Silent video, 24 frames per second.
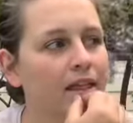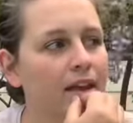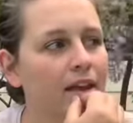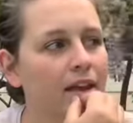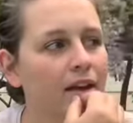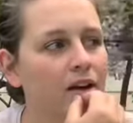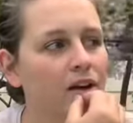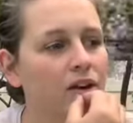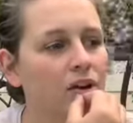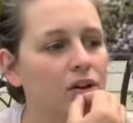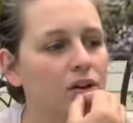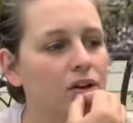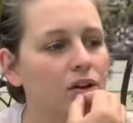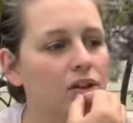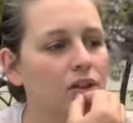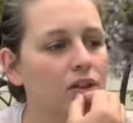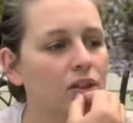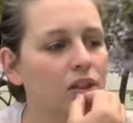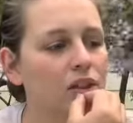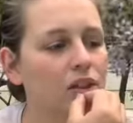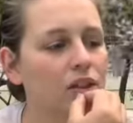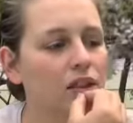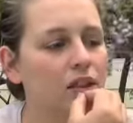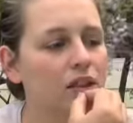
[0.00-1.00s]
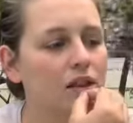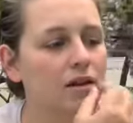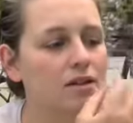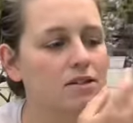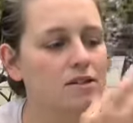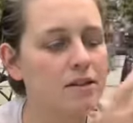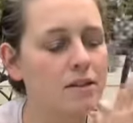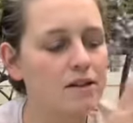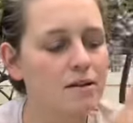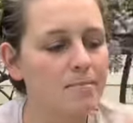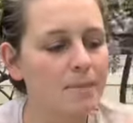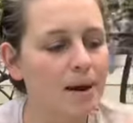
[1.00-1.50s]
on
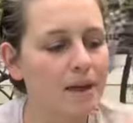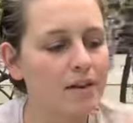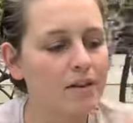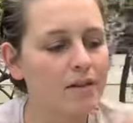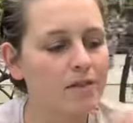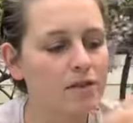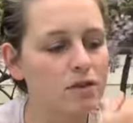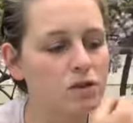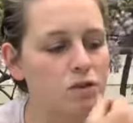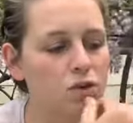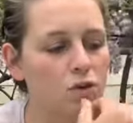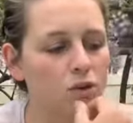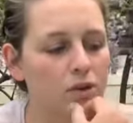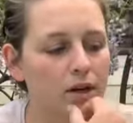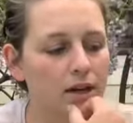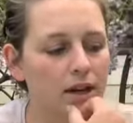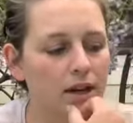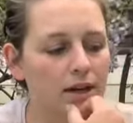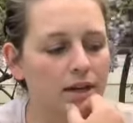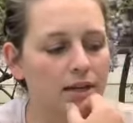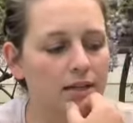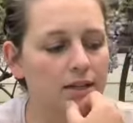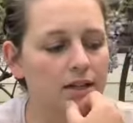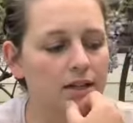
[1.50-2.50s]
so the mother and the daughter